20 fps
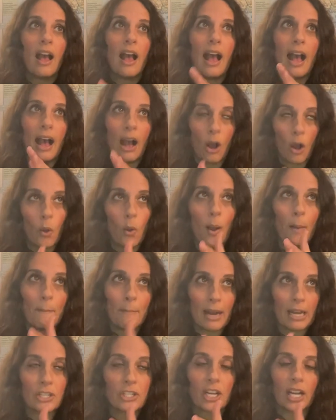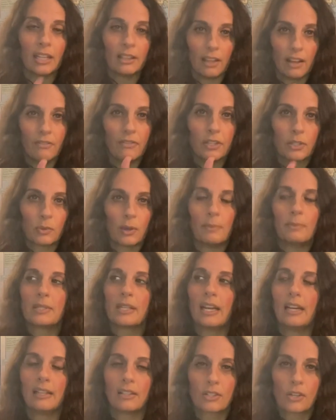how much I love this
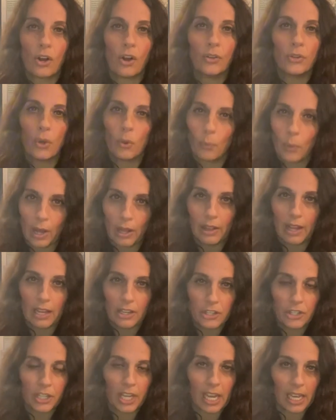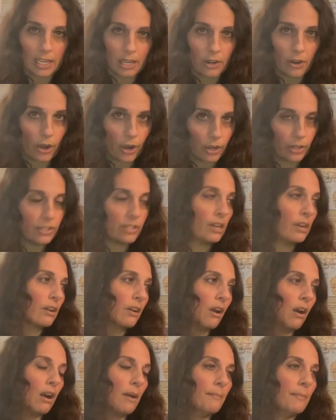website. It's called
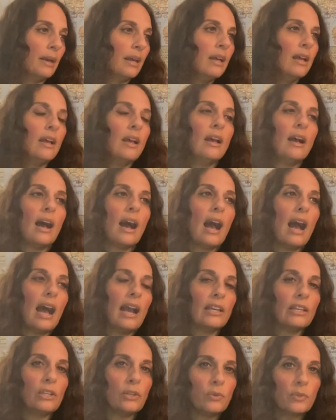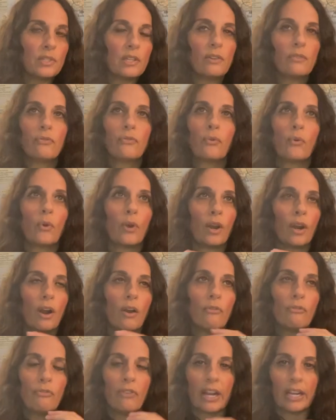a I use it for
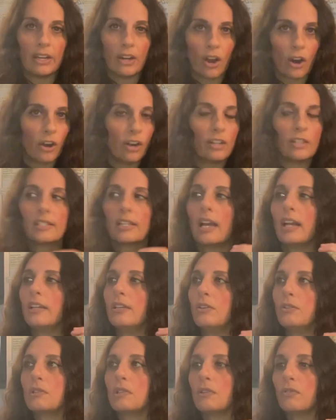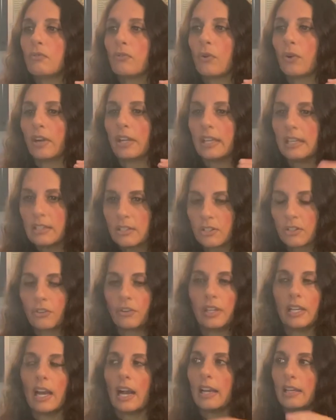fine art. I use it for
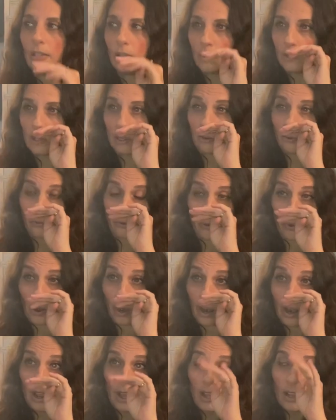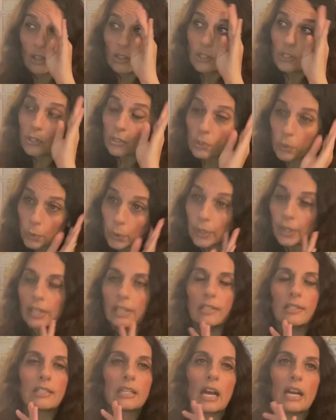history. I use it for
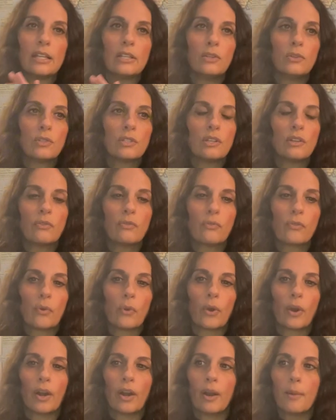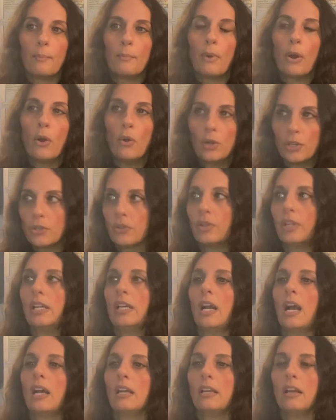stories. I use it for poetry.
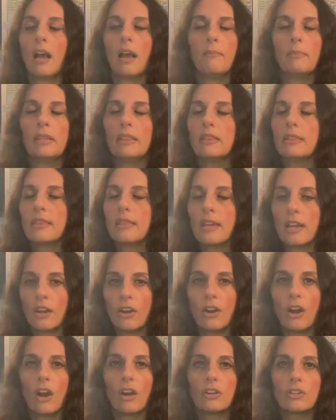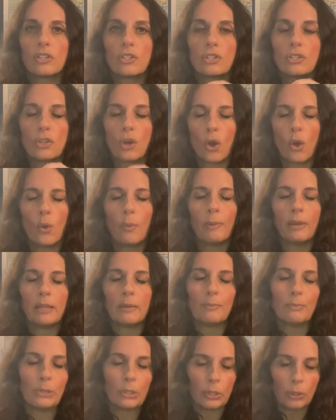I, I mean, there are so many
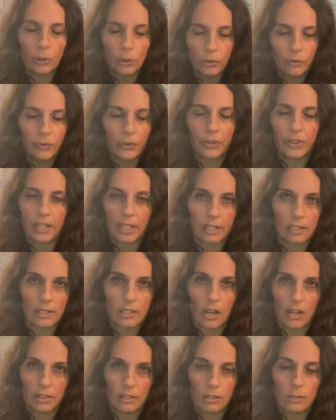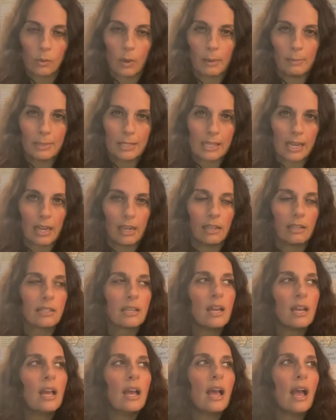beautiful things on this website
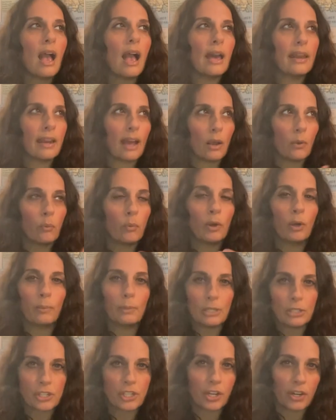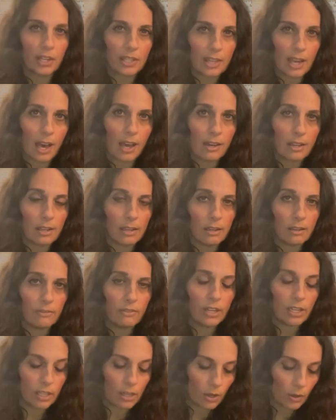and I will be sharing that in
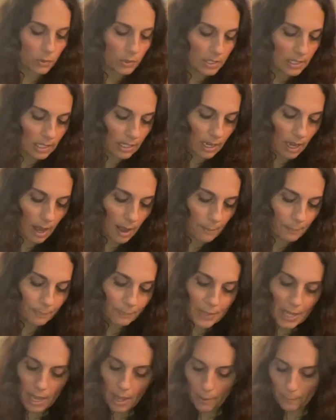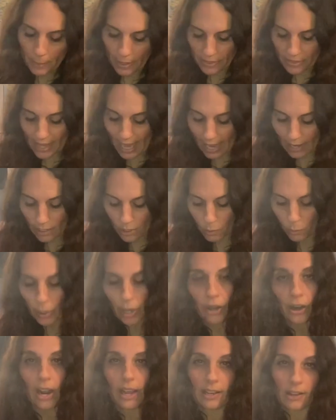videos to come. But that is
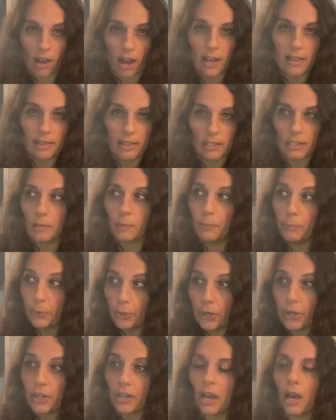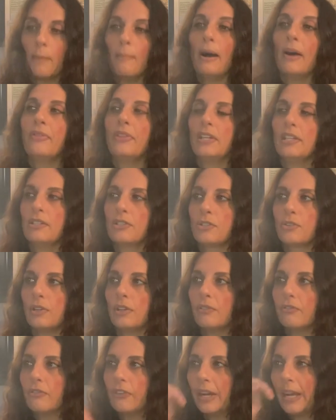where I got this book about the history
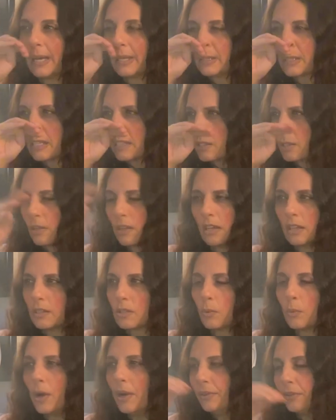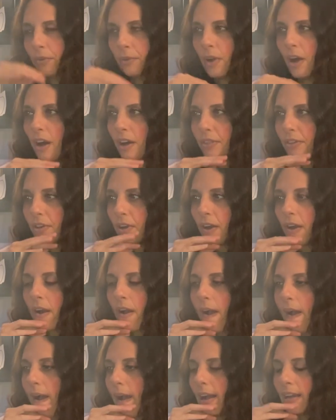of France. It's a, it's a well-known author.
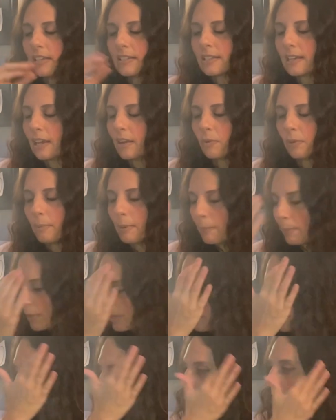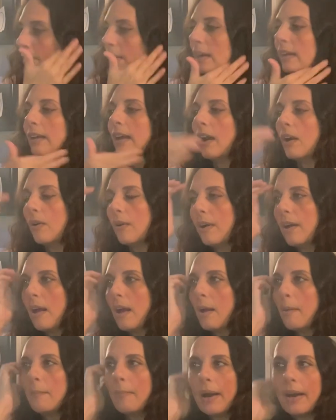I just can't remember his name right now.
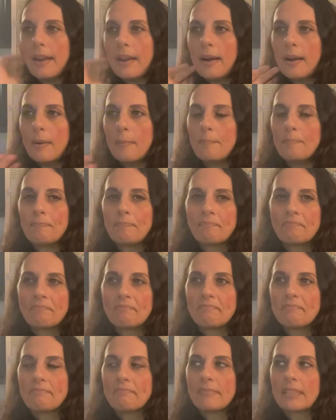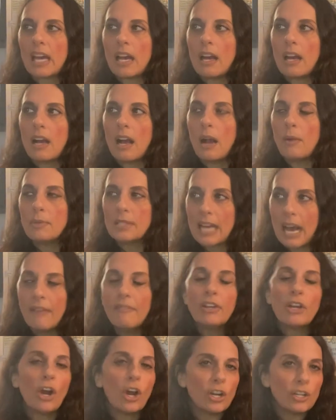But um, I was
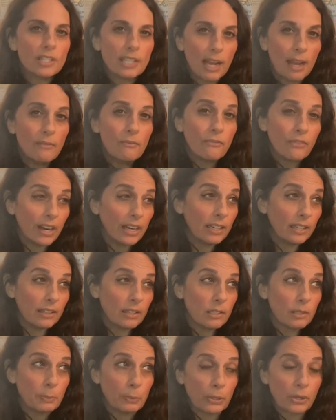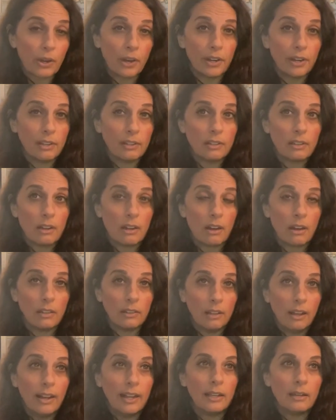having a hard time finding this book on
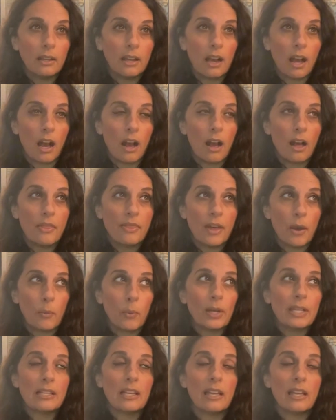online that was